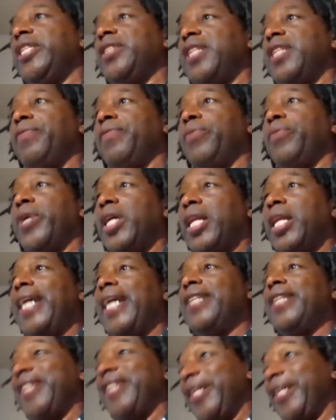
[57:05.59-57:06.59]
they've
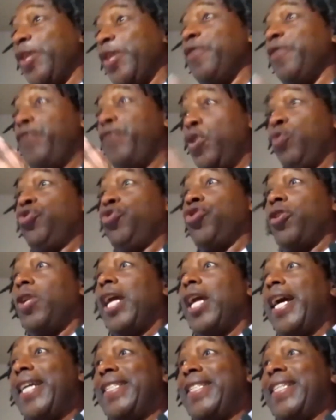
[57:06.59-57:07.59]
realized that their future
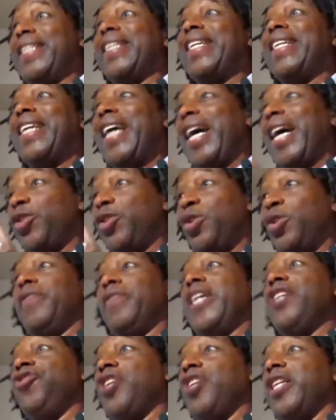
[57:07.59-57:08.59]
lies in
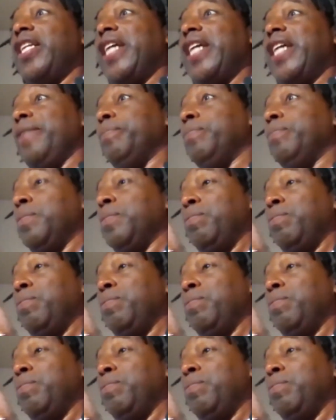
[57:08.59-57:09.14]
conservation and